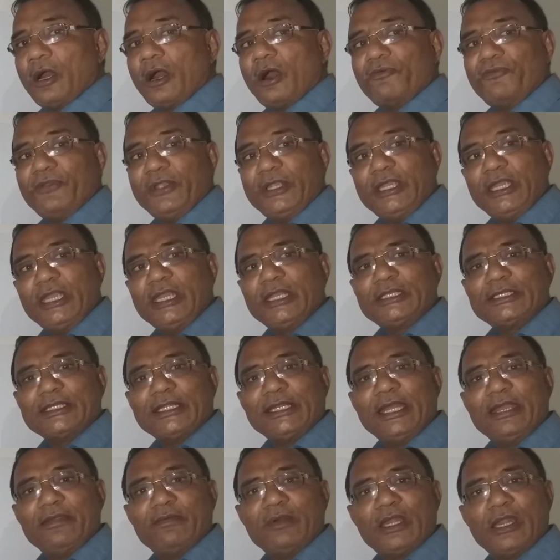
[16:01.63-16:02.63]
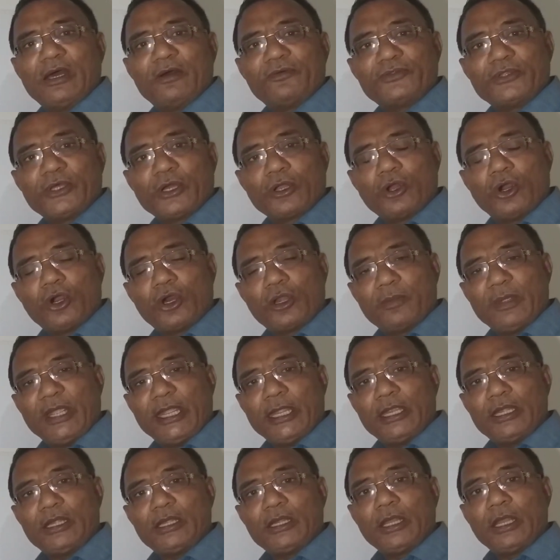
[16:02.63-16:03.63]
of each level of the
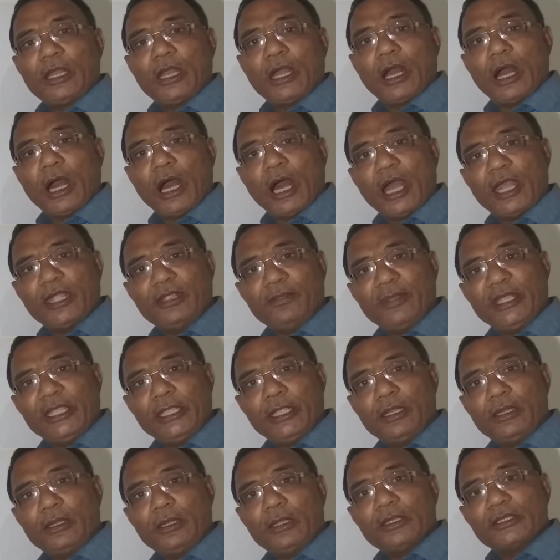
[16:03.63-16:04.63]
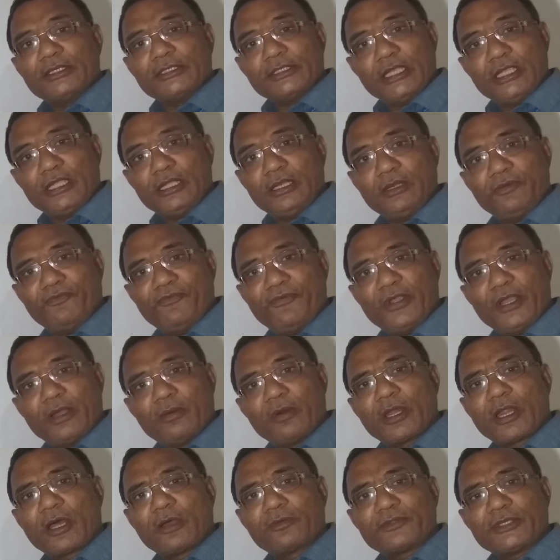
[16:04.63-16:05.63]
government, I mean in
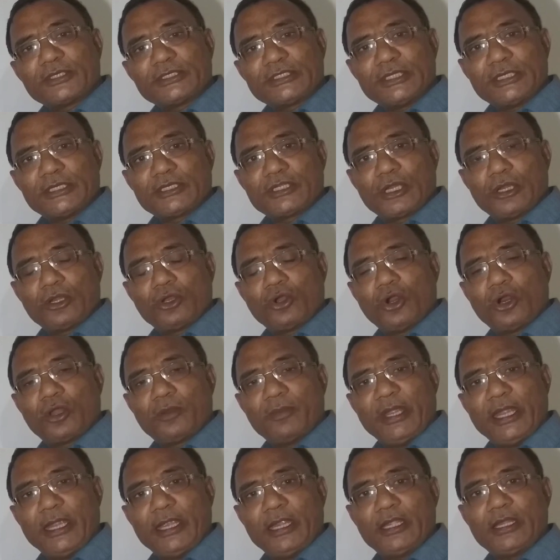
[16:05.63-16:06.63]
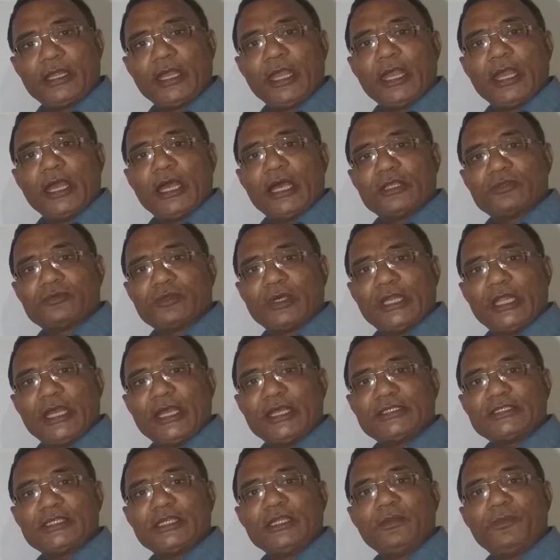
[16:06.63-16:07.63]
favor of the central government as well
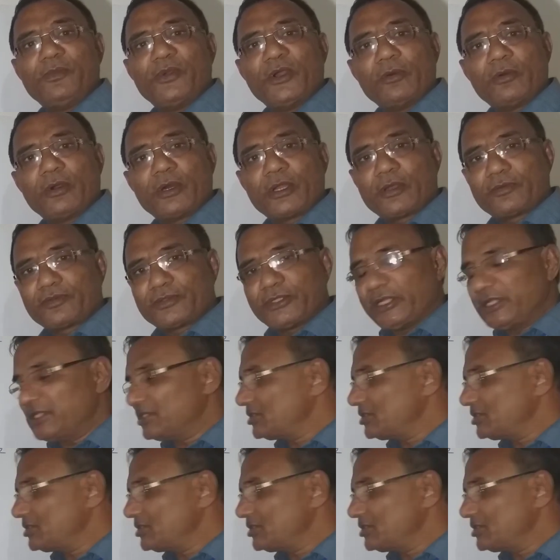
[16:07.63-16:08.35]
as in favor of the